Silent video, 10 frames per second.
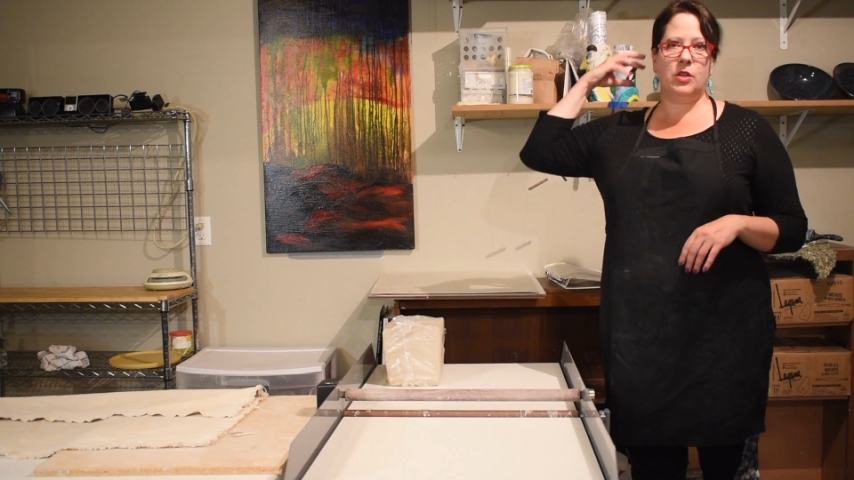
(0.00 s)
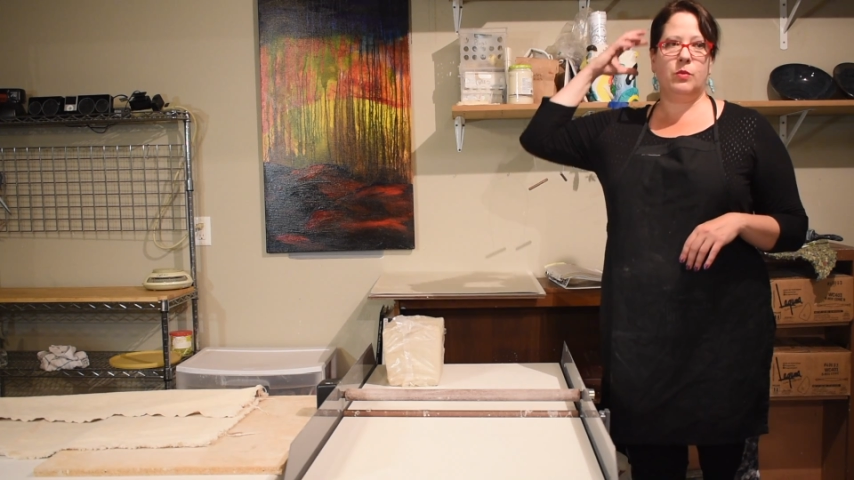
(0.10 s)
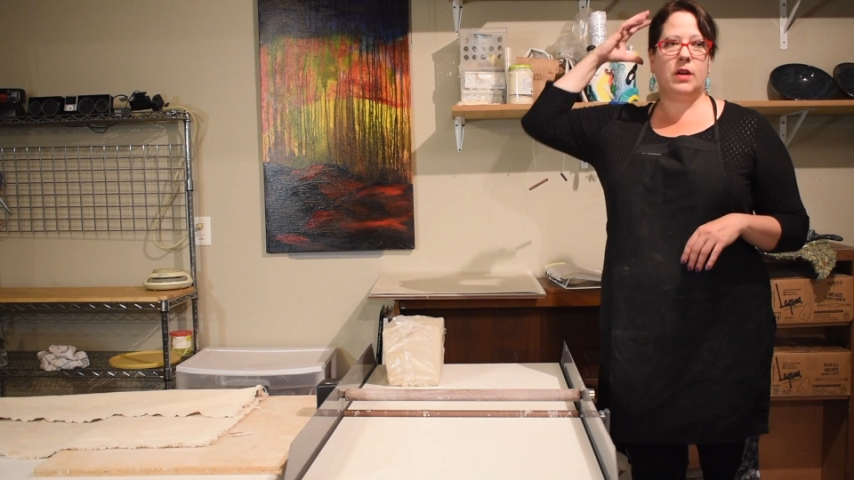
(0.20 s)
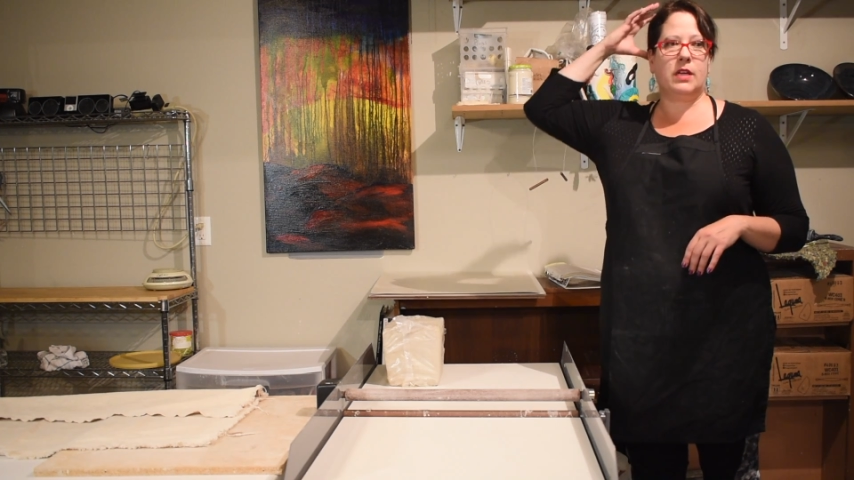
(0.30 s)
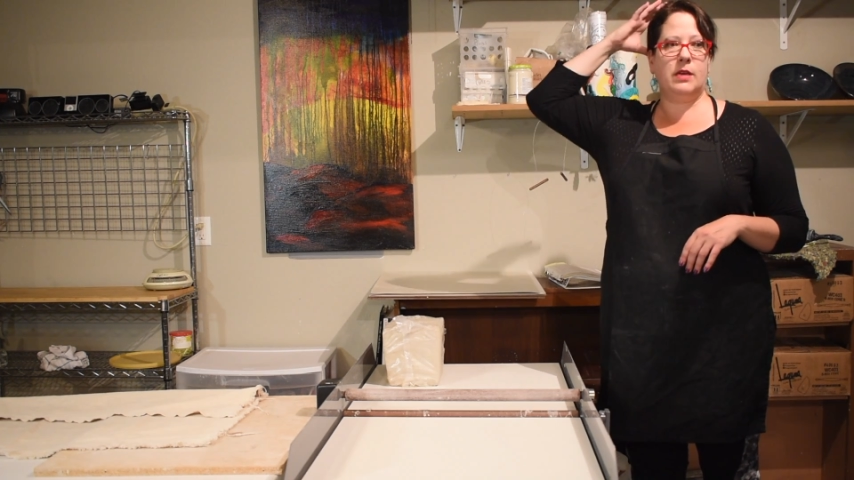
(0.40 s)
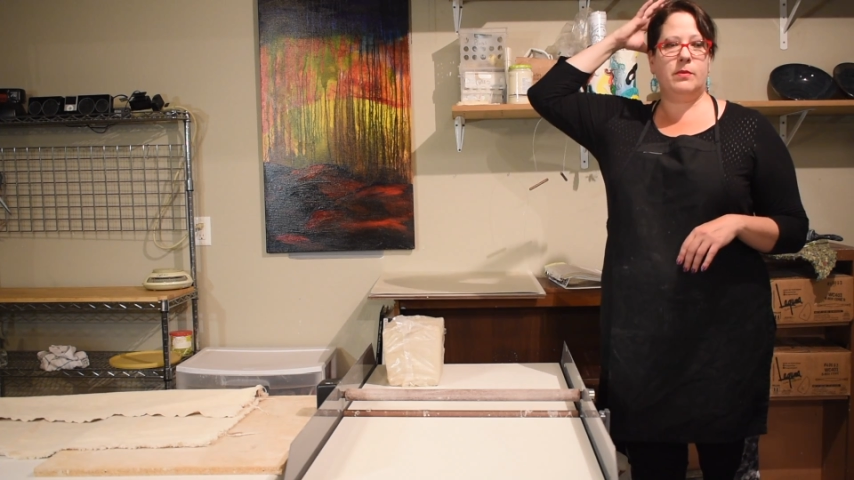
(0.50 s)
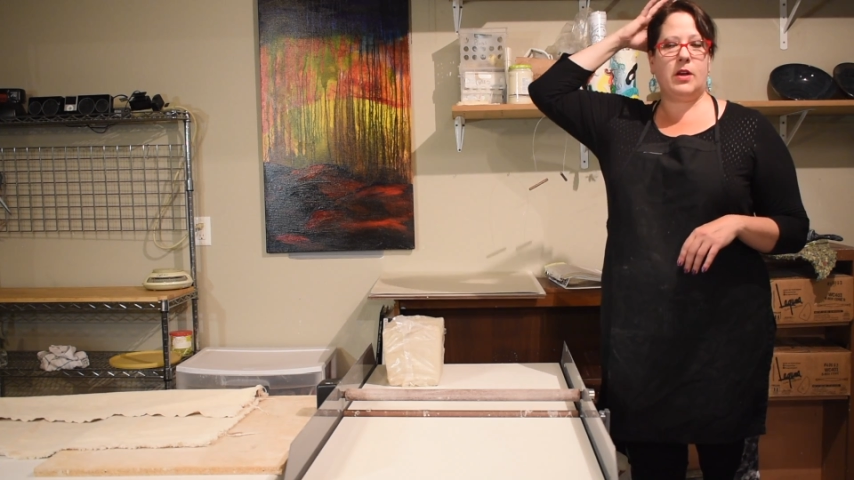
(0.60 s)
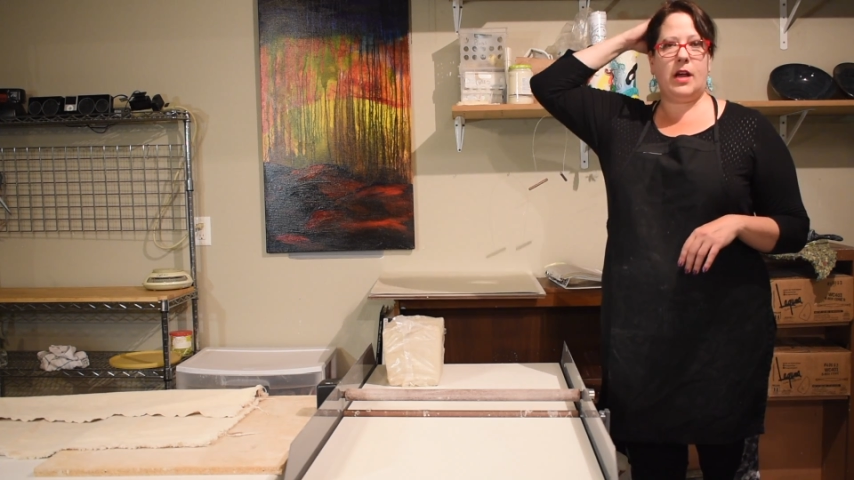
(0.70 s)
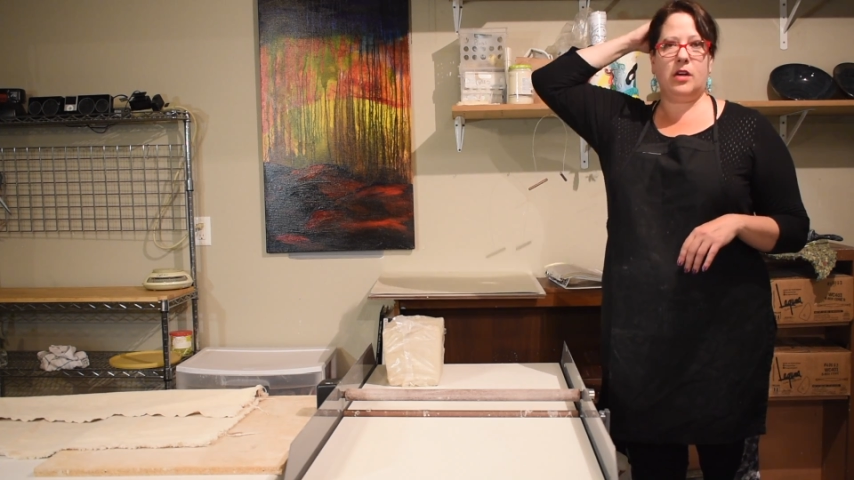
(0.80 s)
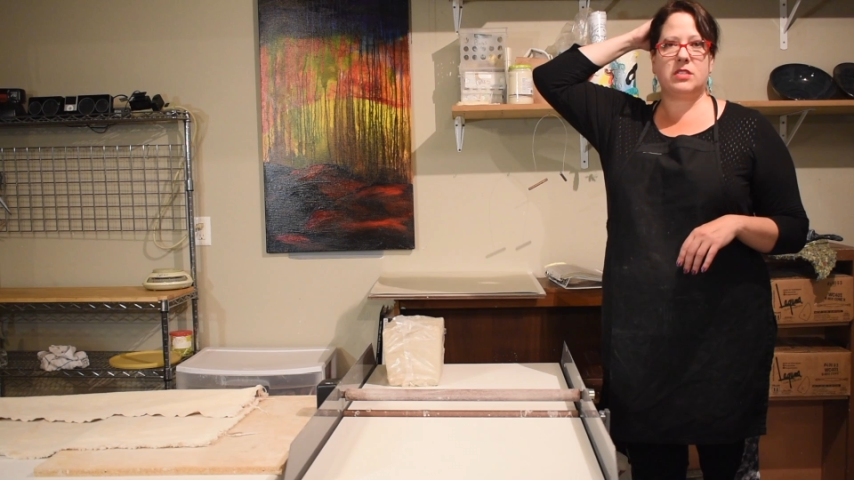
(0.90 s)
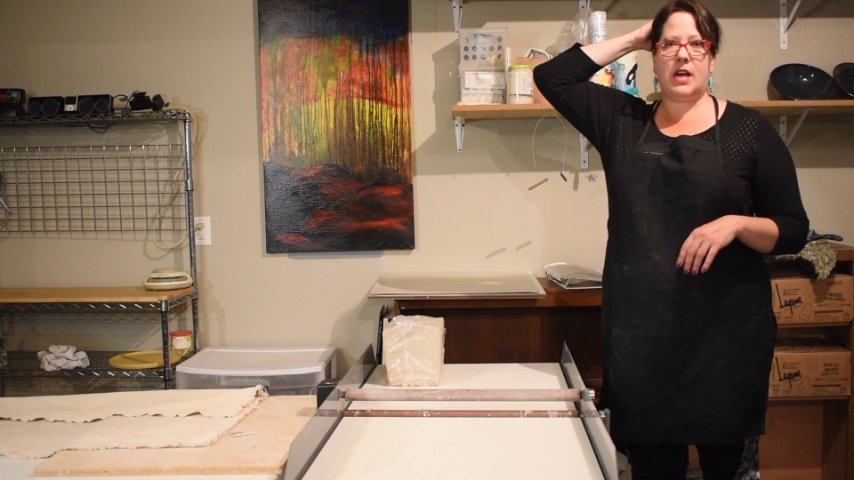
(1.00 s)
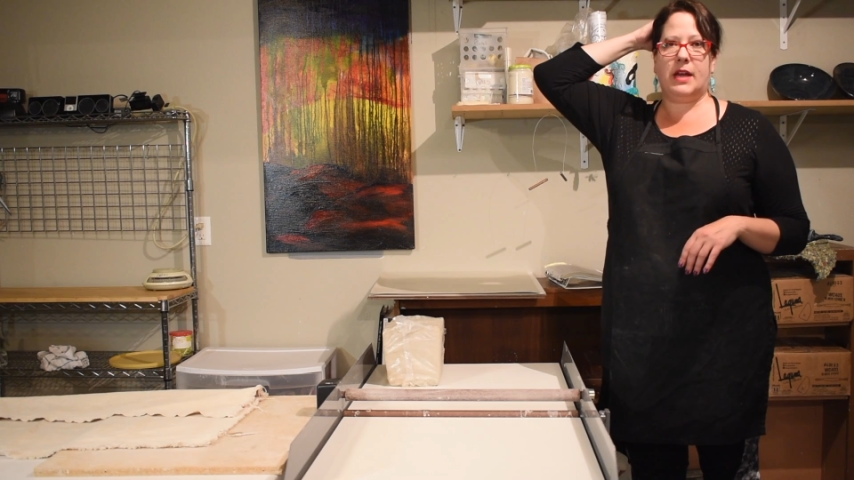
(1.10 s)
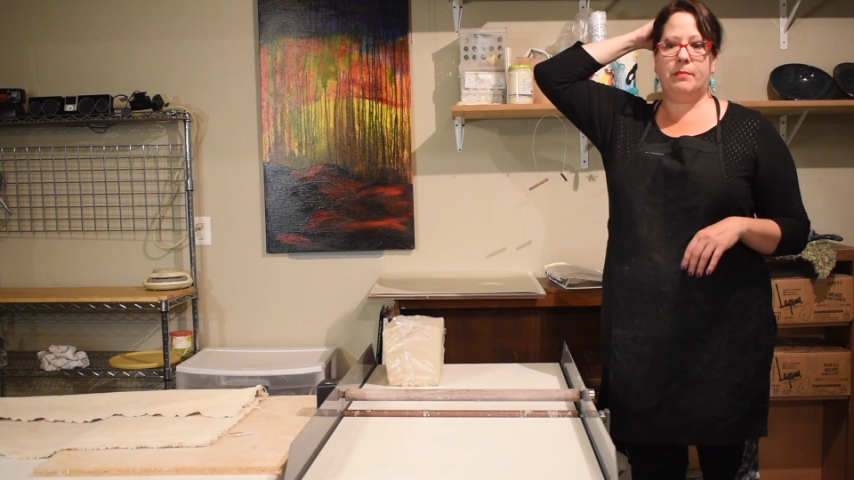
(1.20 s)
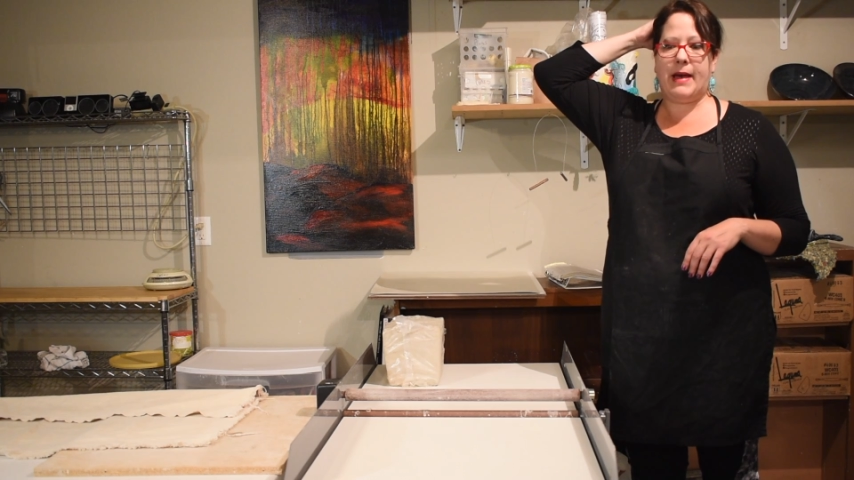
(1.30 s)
you want to keep your hair tied